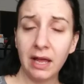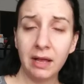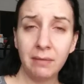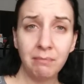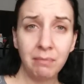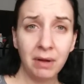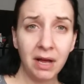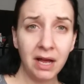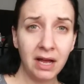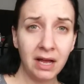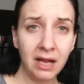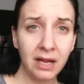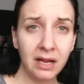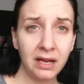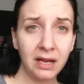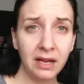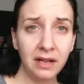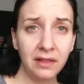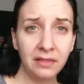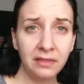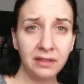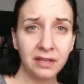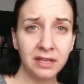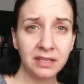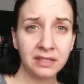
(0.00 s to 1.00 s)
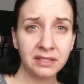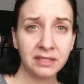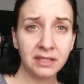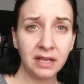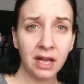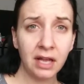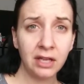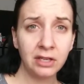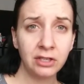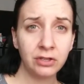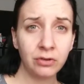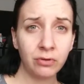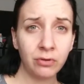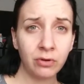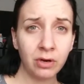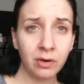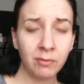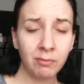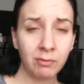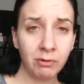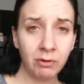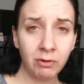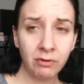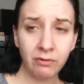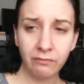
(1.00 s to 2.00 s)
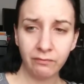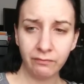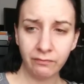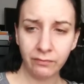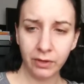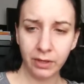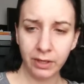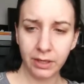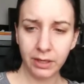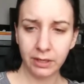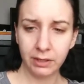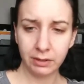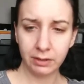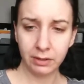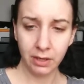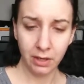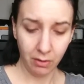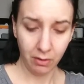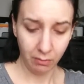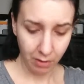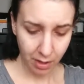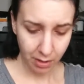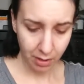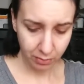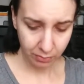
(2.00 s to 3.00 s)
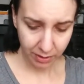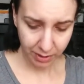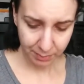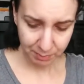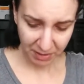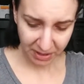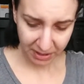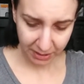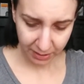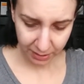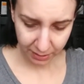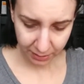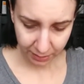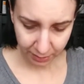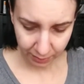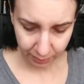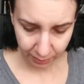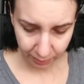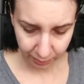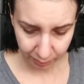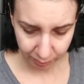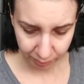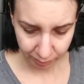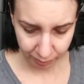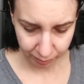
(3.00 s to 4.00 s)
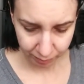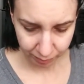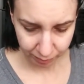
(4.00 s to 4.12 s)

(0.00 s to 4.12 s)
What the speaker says: and buy this adorable freaking, whoa, get back in there, little.